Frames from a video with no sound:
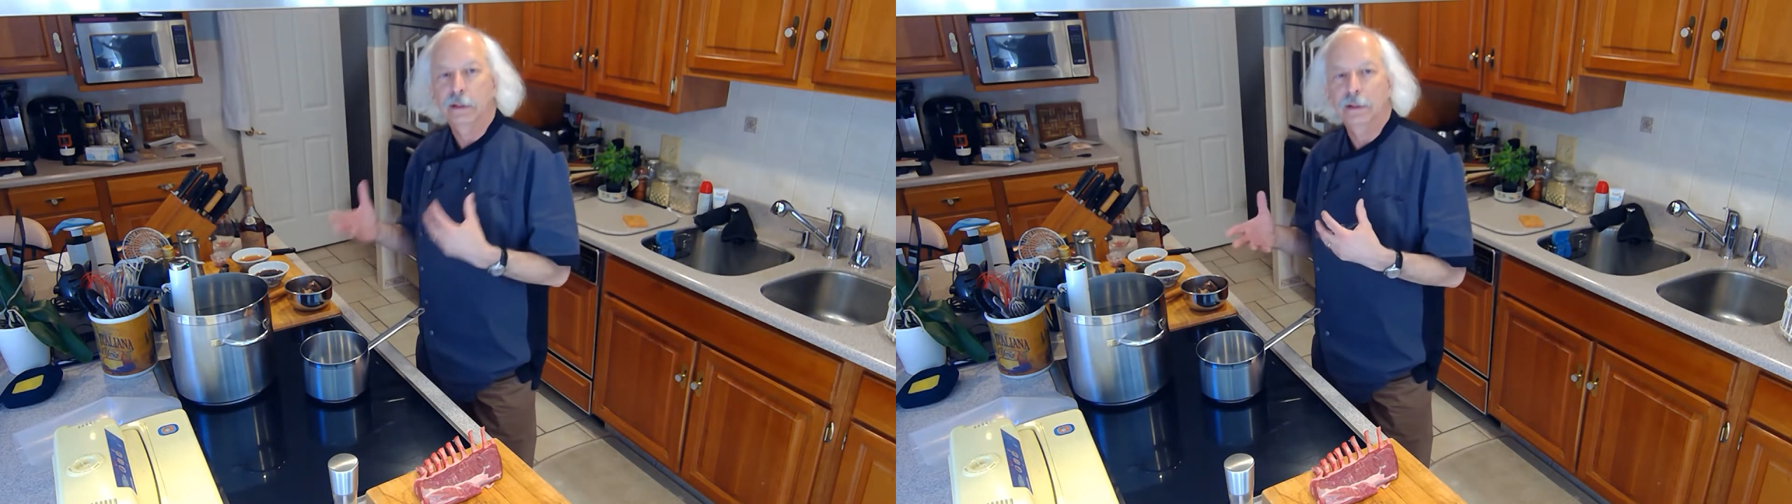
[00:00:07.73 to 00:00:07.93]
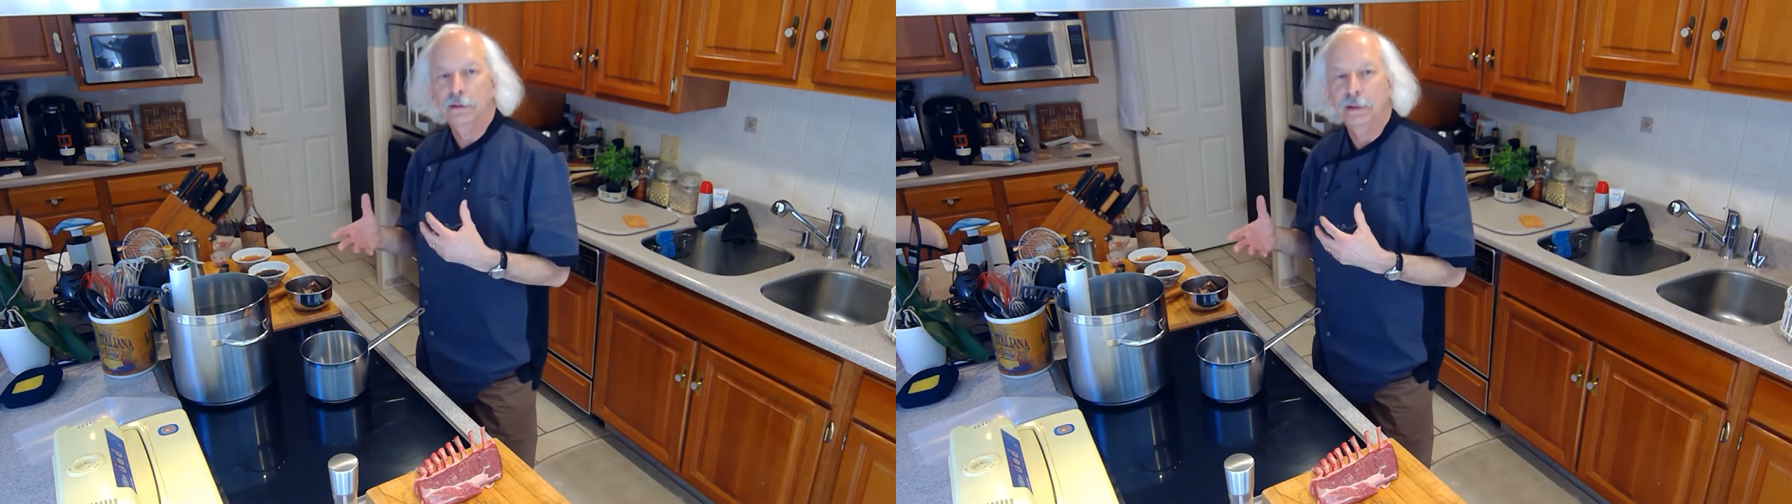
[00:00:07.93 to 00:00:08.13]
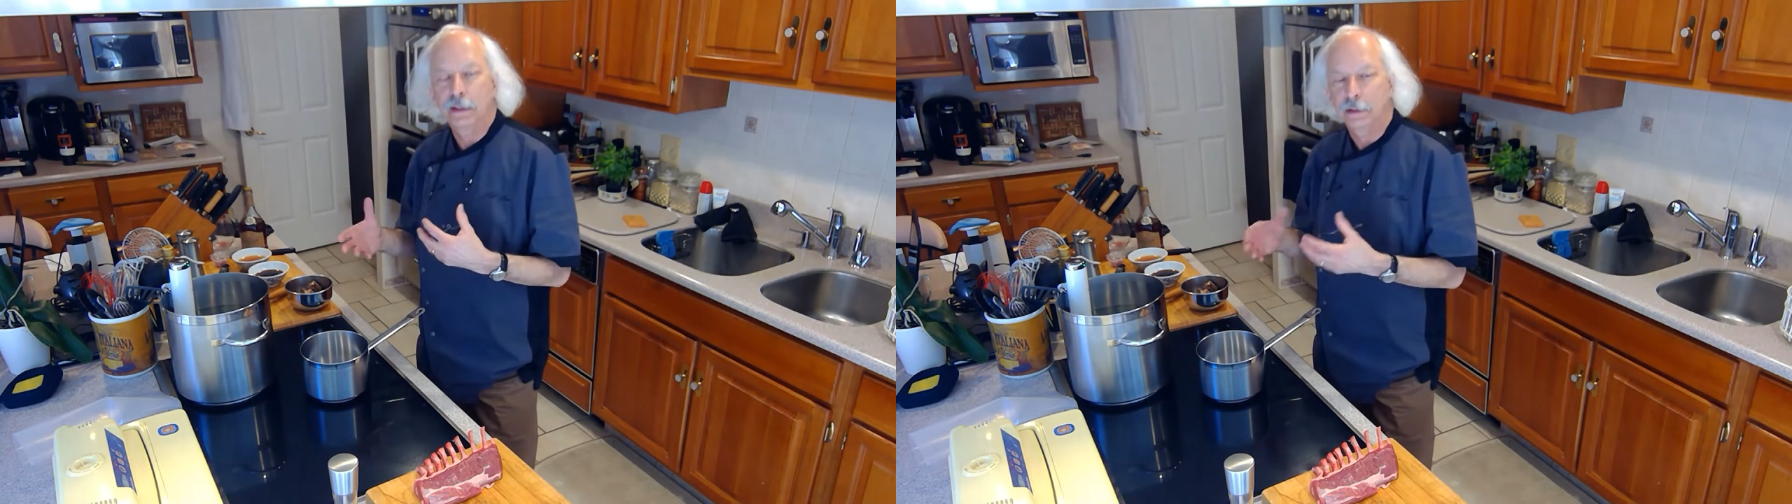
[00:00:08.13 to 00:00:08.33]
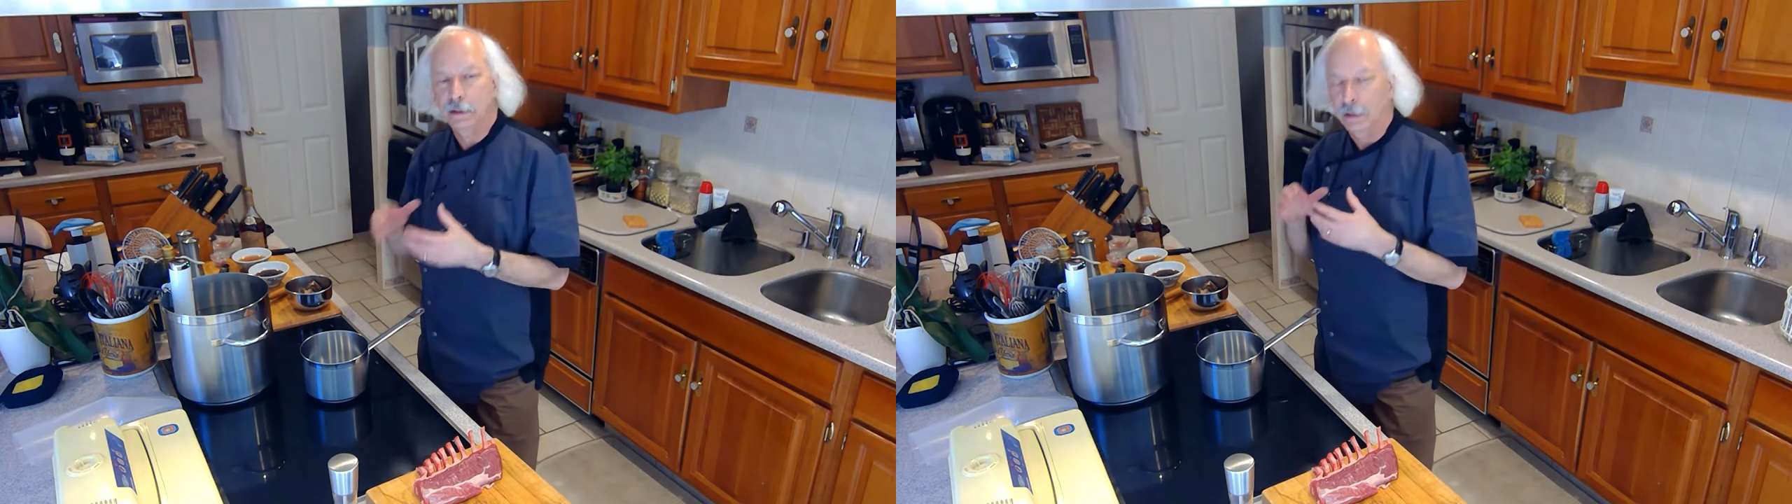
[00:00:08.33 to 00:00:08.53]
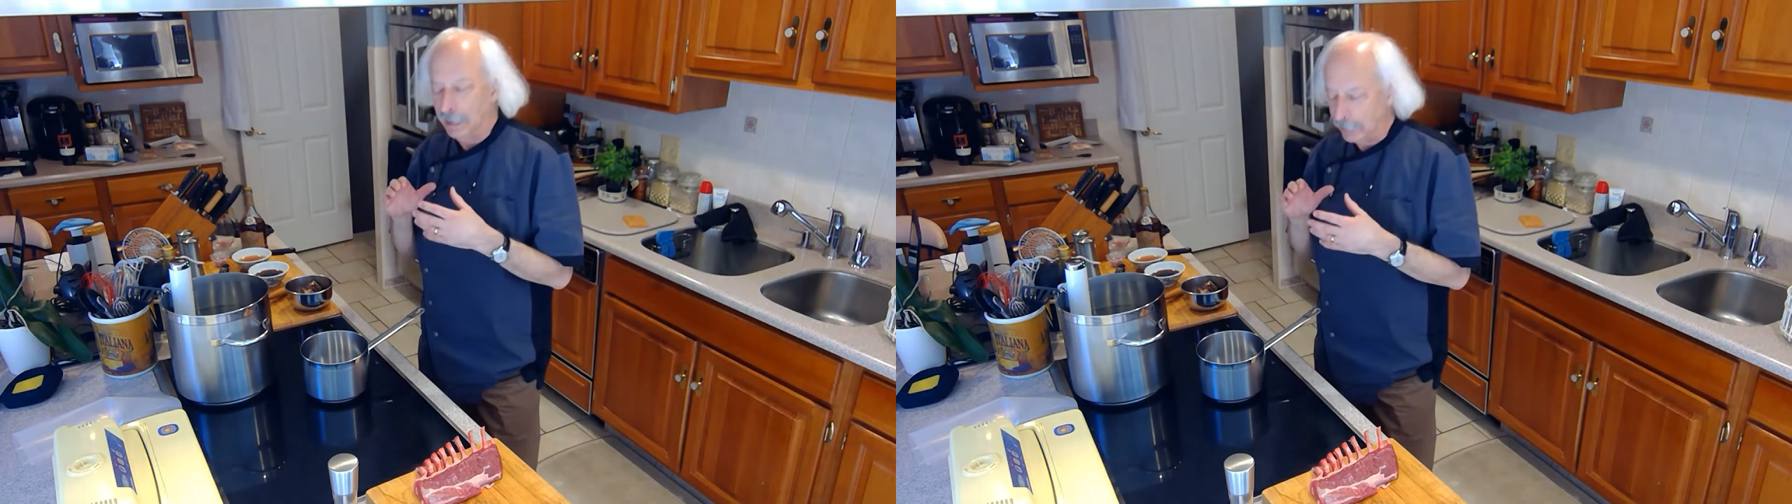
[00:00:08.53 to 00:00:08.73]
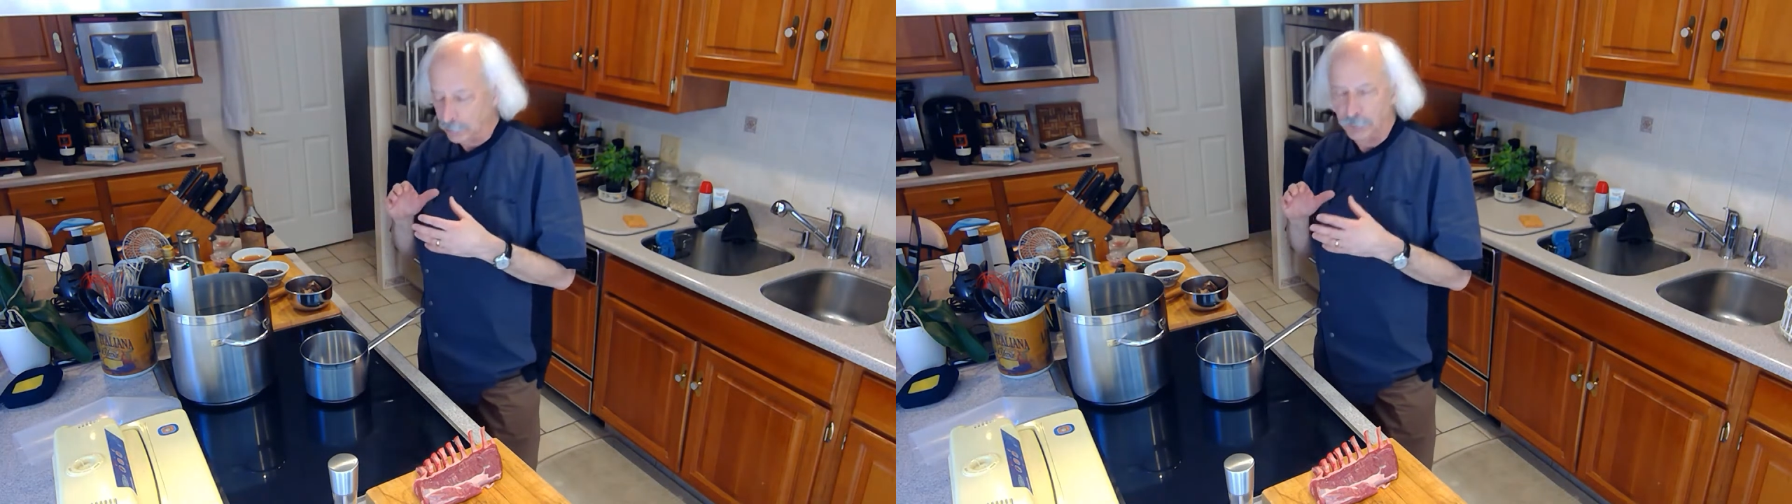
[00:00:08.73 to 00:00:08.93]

it at the end to get a nice